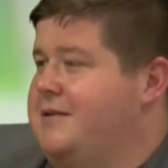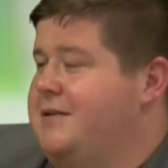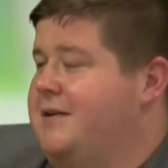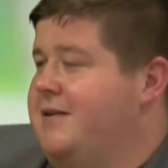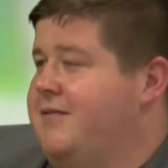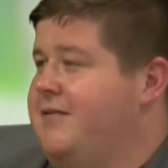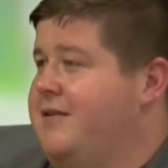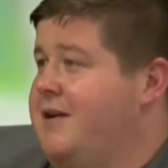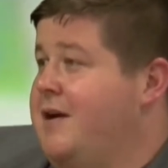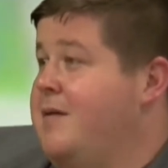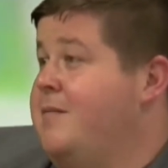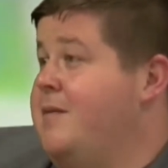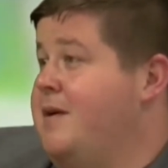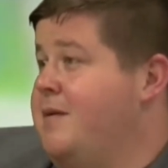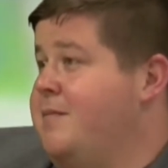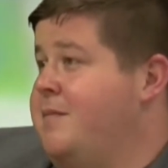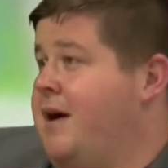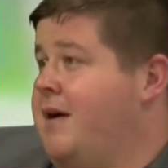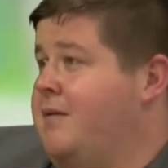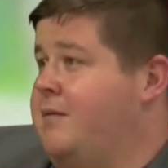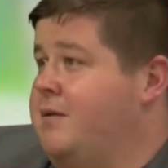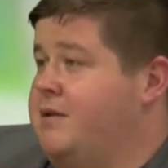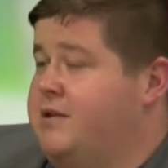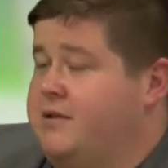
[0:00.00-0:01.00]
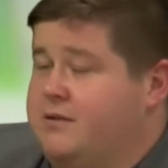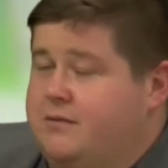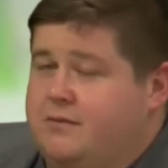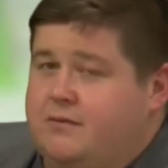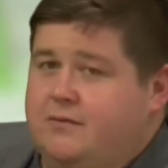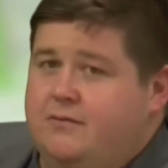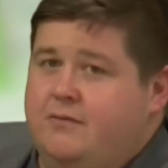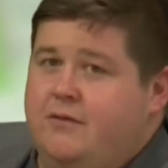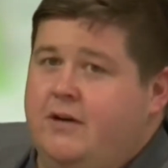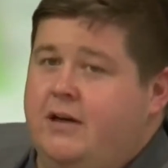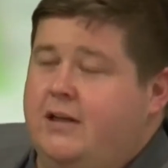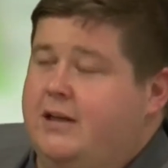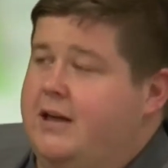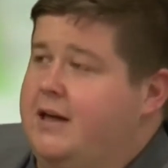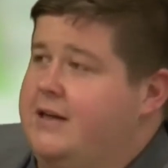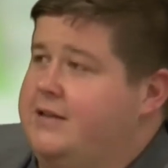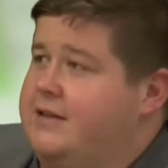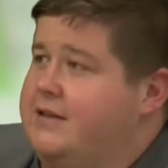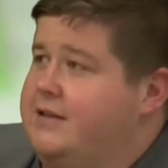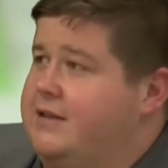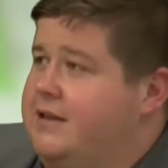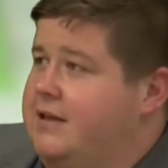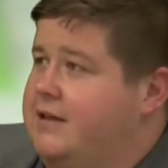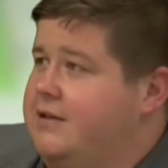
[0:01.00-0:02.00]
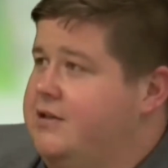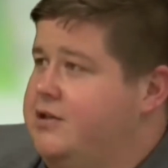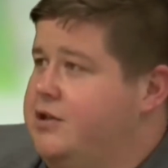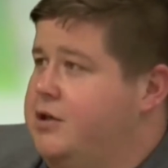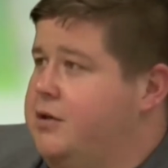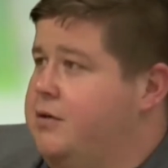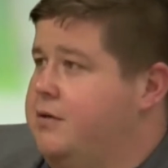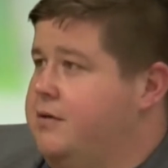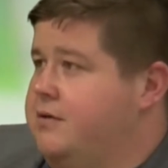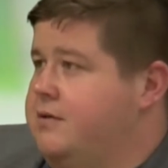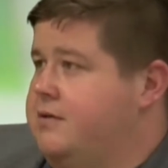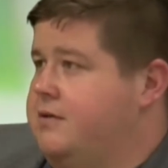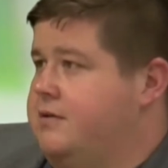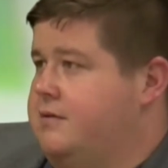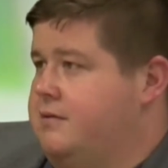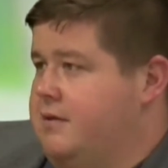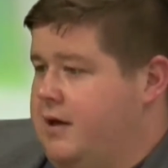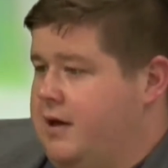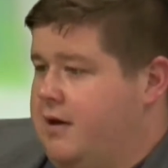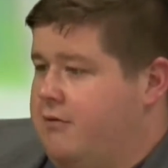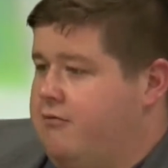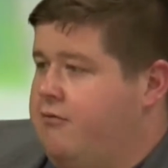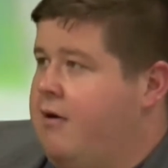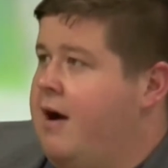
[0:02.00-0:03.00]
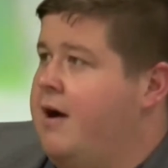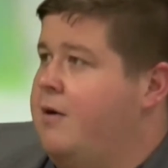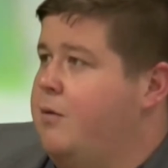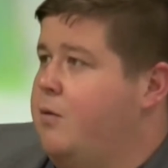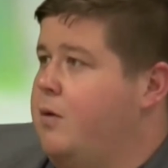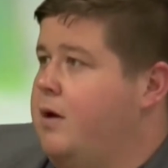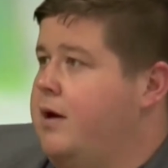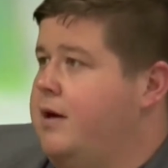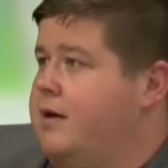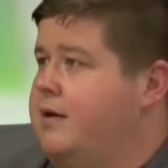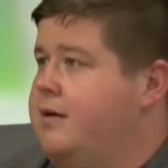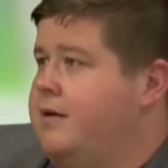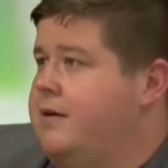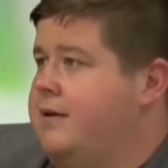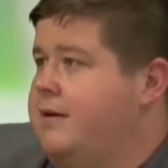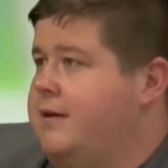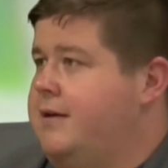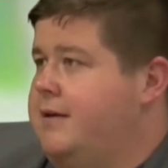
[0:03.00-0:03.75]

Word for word: so giving it a bit back, which is really nice to see students in a right way,